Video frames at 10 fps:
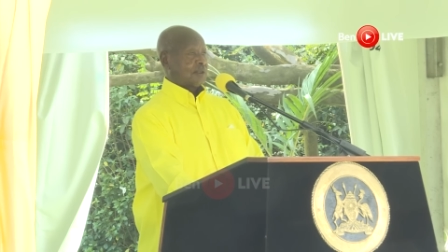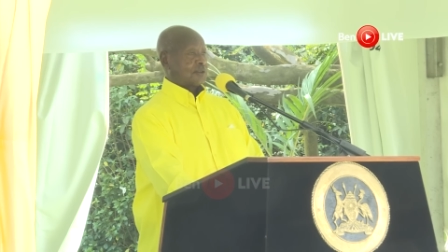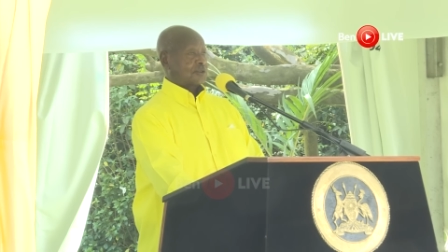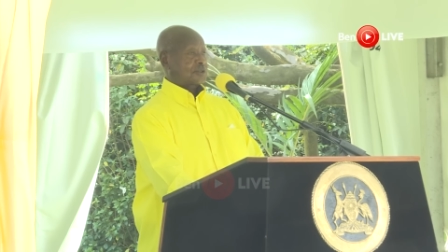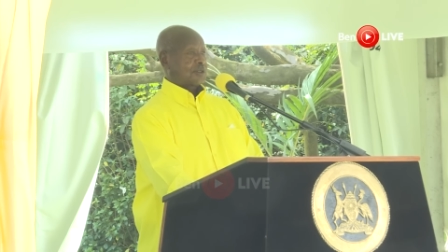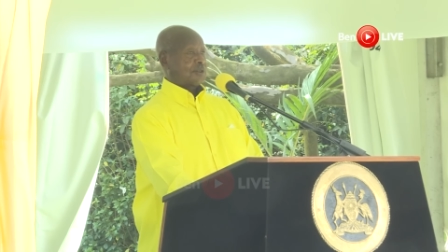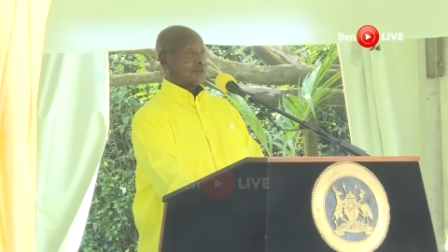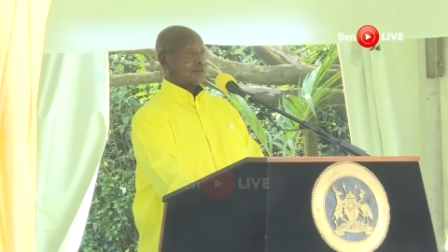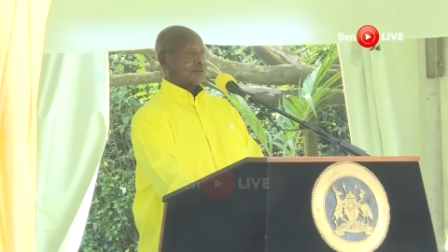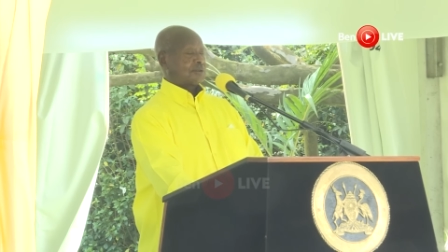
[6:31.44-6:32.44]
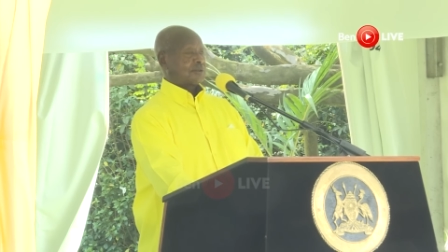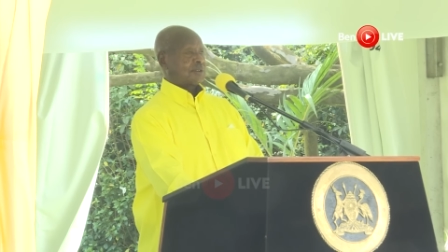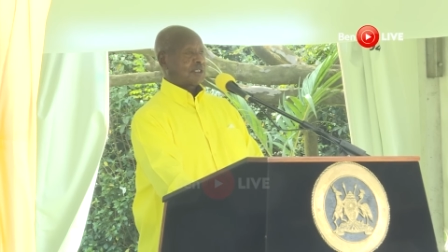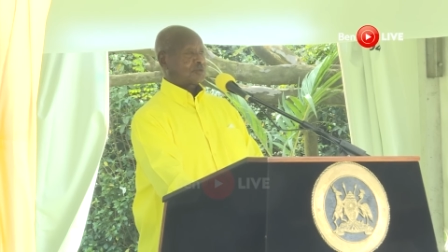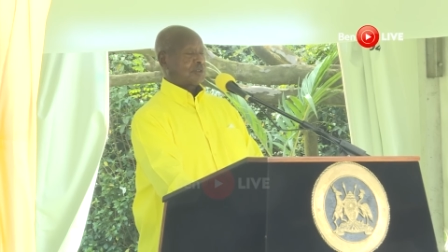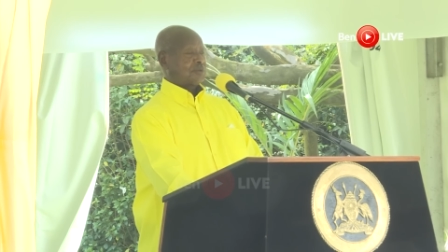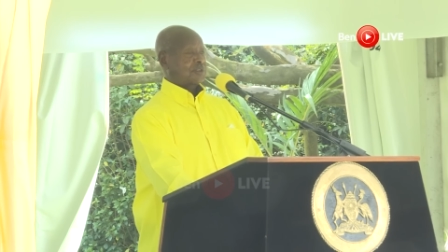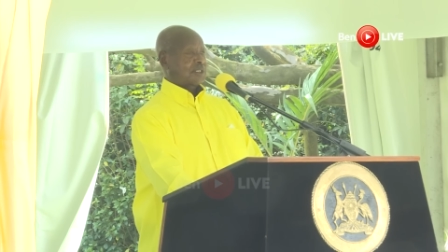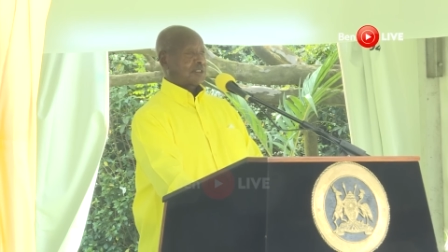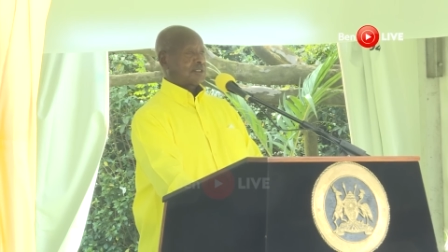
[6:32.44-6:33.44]
So that's when we
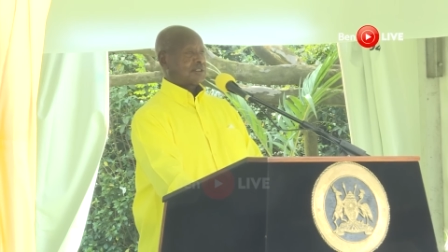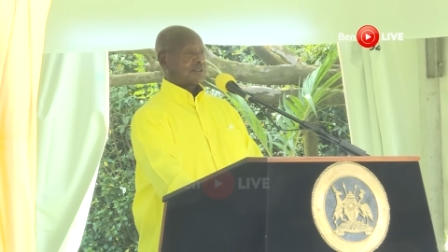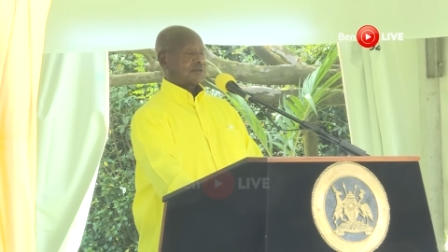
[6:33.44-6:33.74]
started